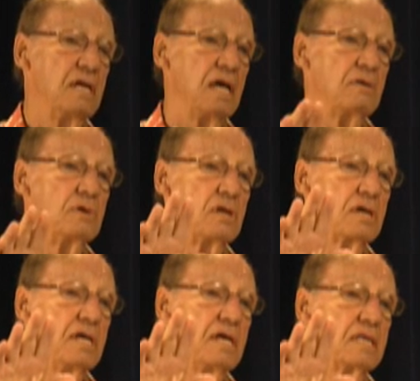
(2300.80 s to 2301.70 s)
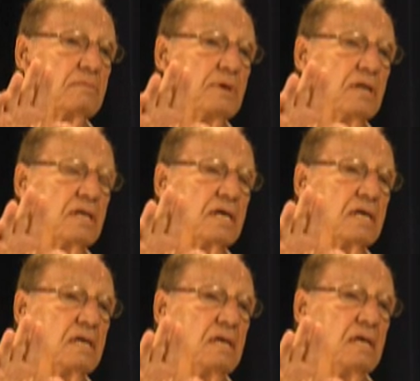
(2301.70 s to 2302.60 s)
and we're looking at the building
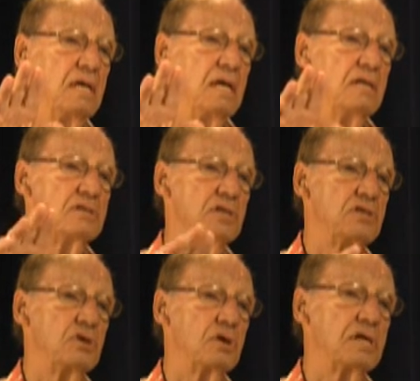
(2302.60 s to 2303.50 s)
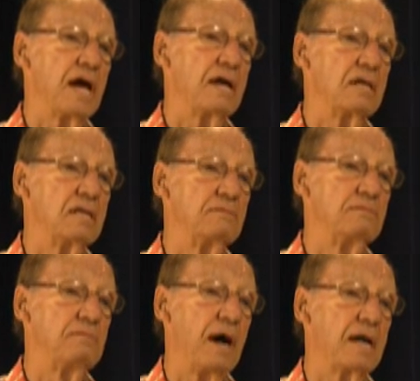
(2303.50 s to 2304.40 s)
and there's a door down on the
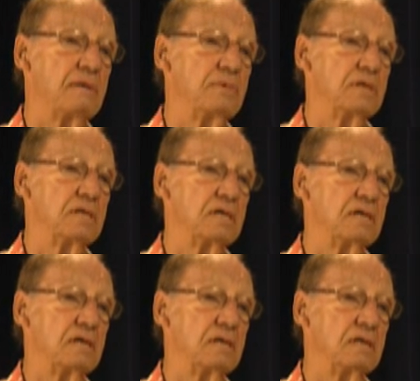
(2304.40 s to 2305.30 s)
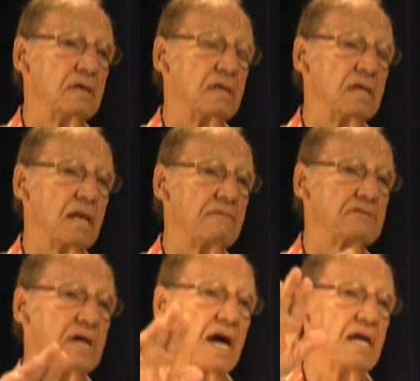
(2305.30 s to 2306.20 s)
bottom on the on the left
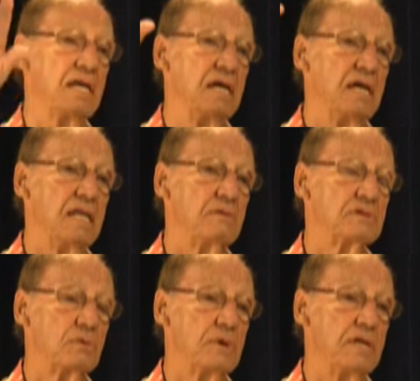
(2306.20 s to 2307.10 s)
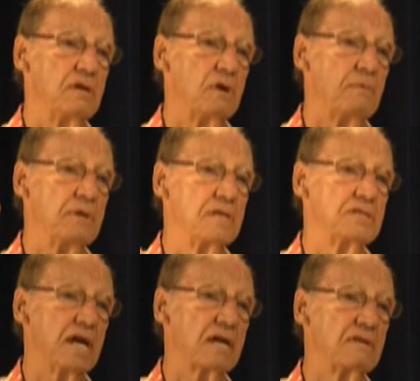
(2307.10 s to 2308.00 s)
side there was a window up on the
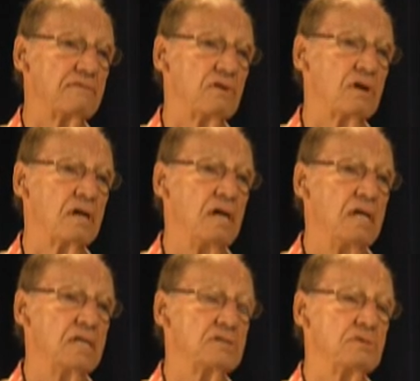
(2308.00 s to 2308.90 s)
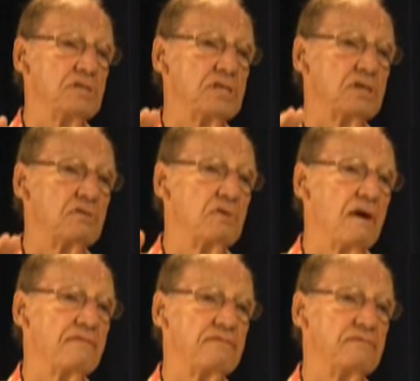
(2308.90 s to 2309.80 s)
second floor. This was just a
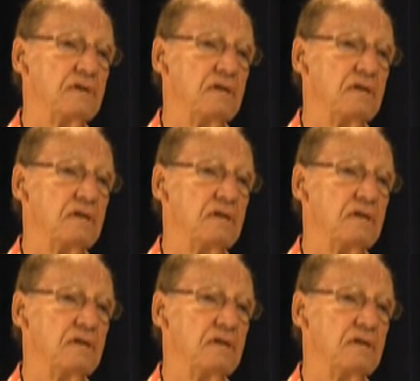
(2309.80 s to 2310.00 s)
rough